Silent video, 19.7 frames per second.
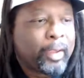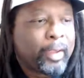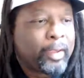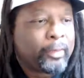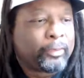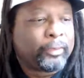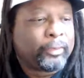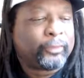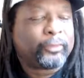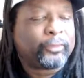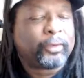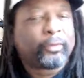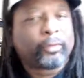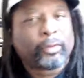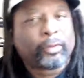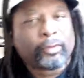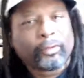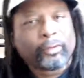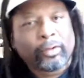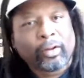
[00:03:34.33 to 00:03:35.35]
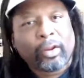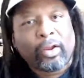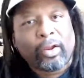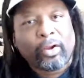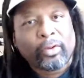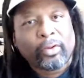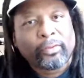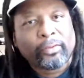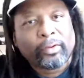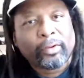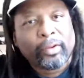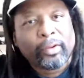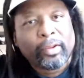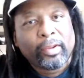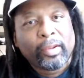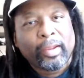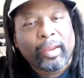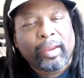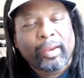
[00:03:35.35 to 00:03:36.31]
The Secret of the Cloth.
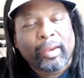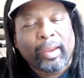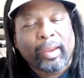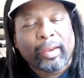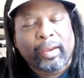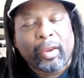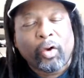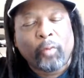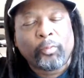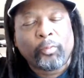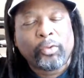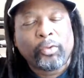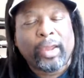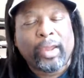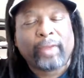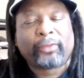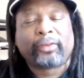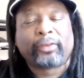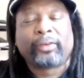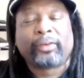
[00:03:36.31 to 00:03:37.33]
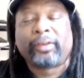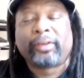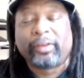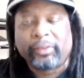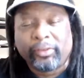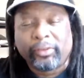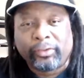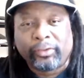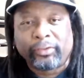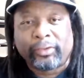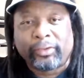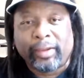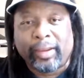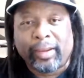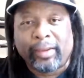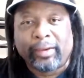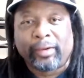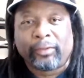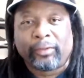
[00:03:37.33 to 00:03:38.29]
And I hope you guys continue to
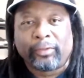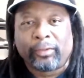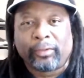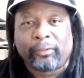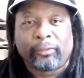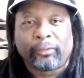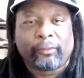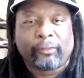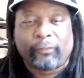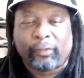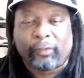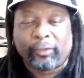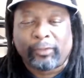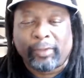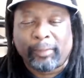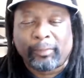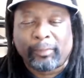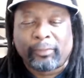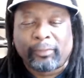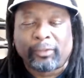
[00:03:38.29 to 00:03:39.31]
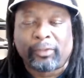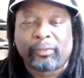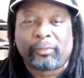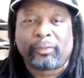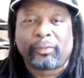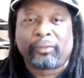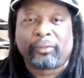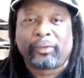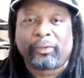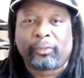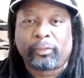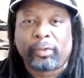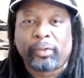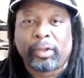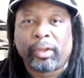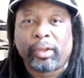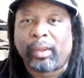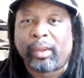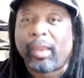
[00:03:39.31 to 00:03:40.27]
stay. The first episode was this
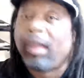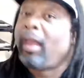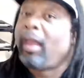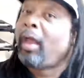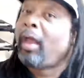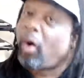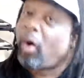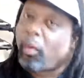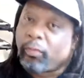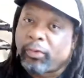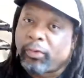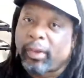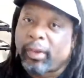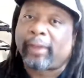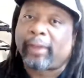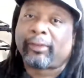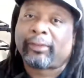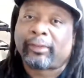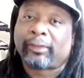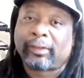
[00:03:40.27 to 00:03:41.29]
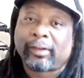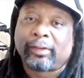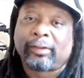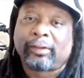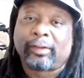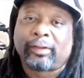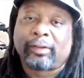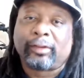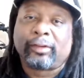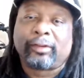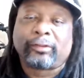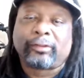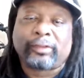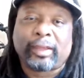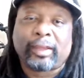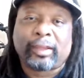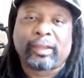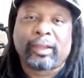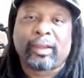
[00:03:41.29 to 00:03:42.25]
week. I hope you guys continue to
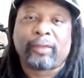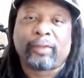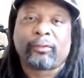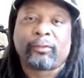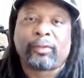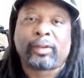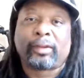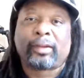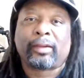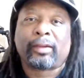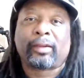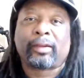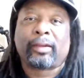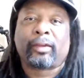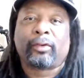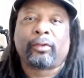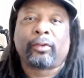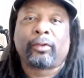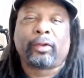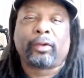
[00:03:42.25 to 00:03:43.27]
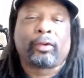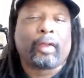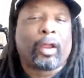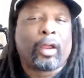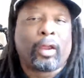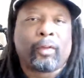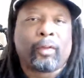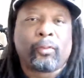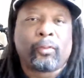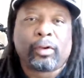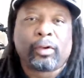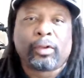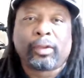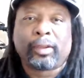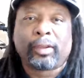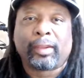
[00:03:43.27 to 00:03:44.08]
check in with we're looking